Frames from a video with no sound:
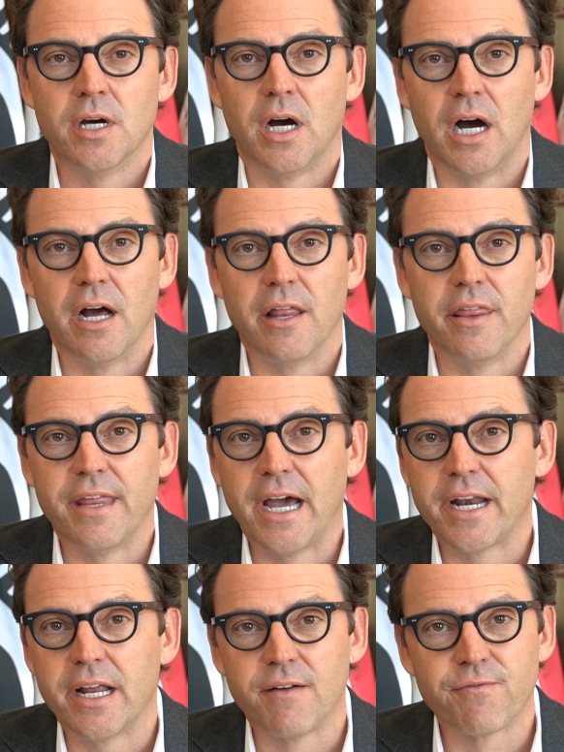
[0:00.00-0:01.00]
Uh,
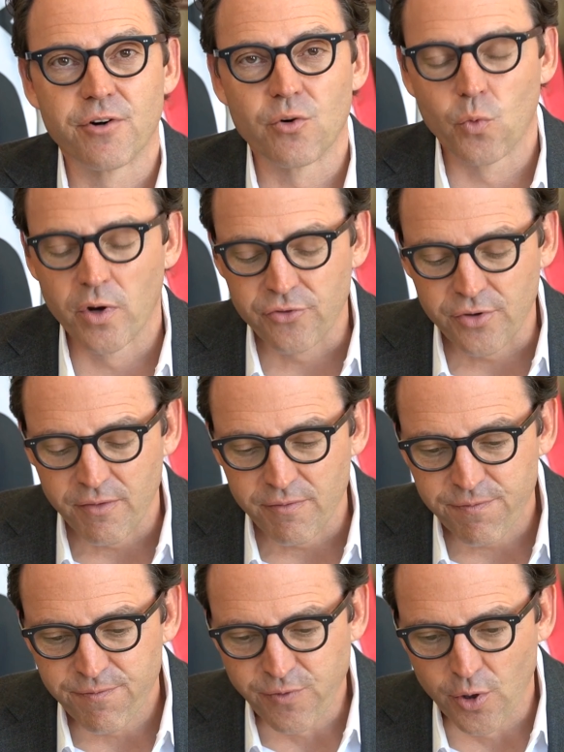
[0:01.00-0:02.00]
that effort was
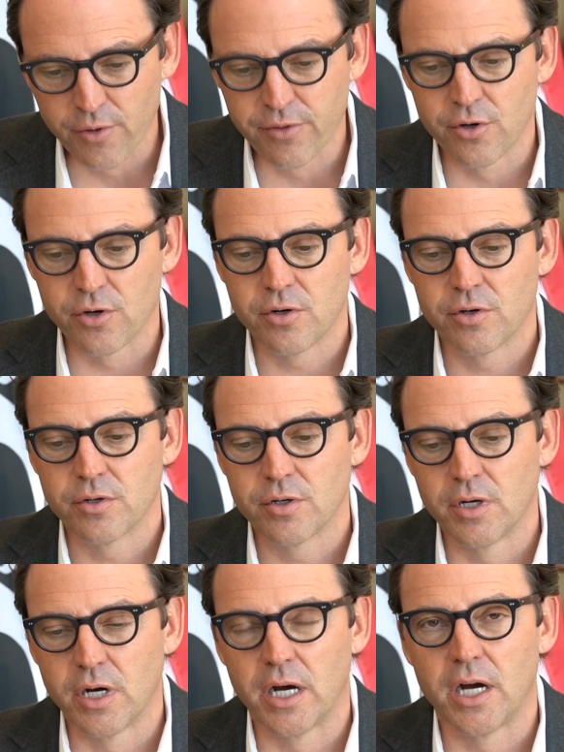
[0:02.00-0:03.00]
further
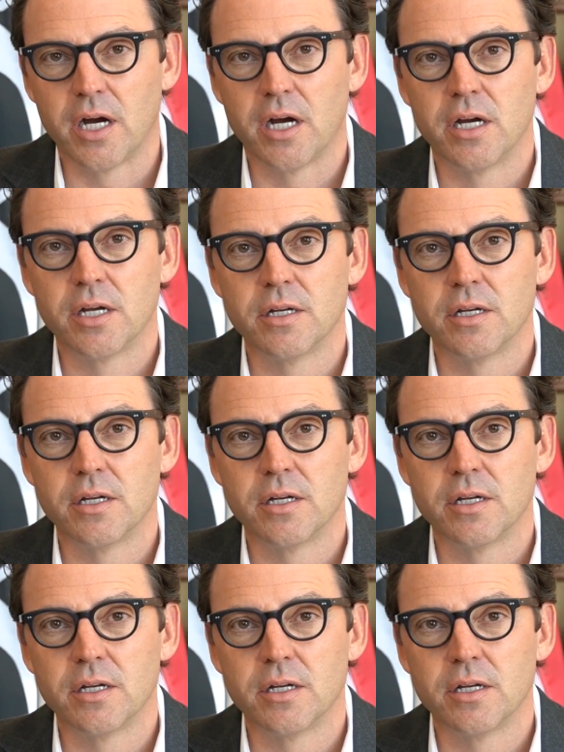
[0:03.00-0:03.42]
uh,